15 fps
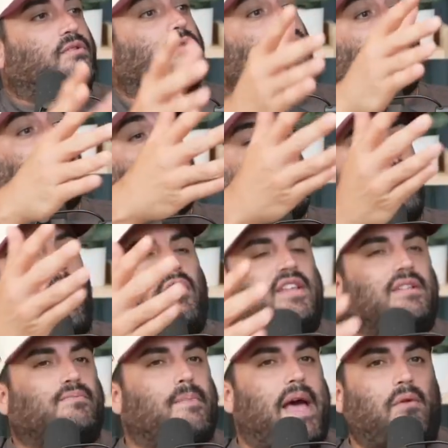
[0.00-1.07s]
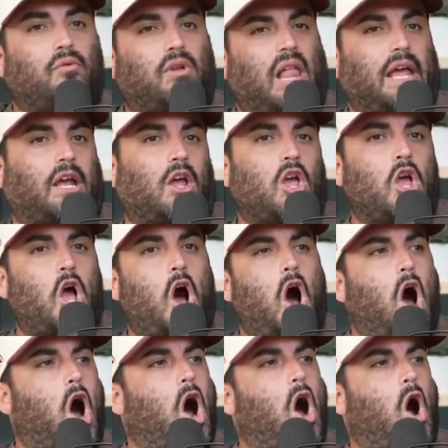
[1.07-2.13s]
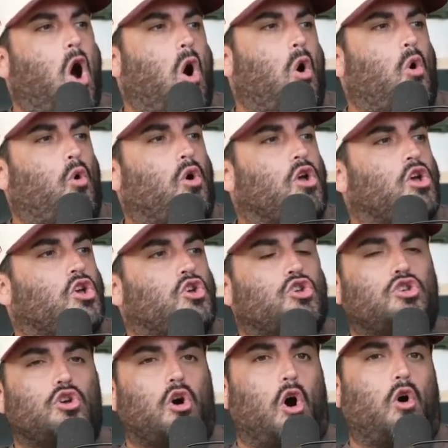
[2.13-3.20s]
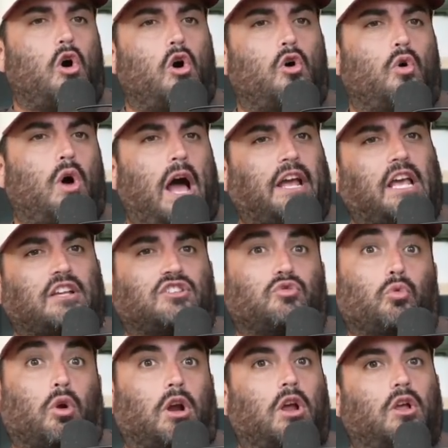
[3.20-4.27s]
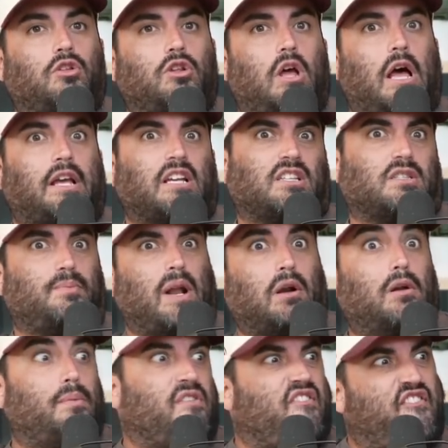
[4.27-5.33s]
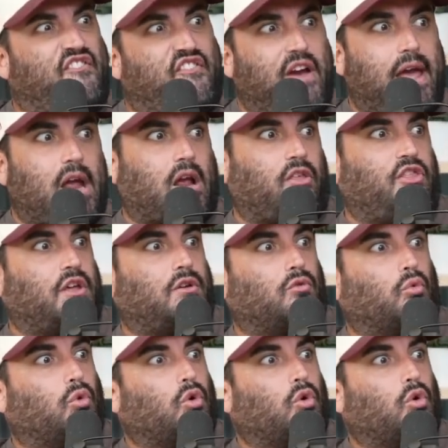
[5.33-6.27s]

But then all these men were like, I guess it's better to be fake than